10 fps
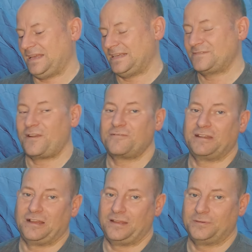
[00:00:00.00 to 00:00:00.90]
it's very
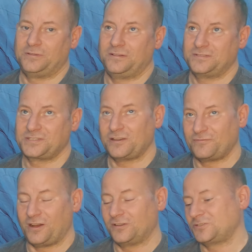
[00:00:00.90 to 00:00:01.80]
reliable so
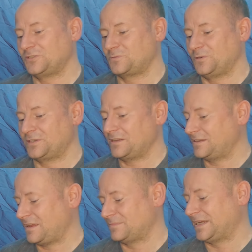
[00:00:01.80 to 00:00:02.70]
far, touch wood.
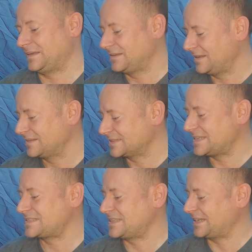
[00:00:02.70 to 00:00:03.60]
I mean,
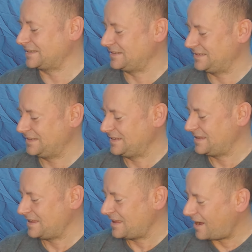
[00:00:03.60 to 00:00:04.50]
this thing,
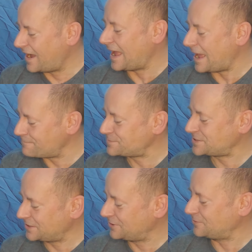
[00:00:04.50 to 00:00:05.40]
I
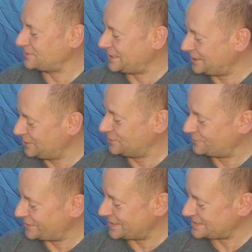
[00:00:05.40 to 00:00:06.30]
absolutely
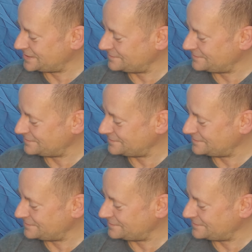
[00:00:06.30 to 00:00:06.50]
love this.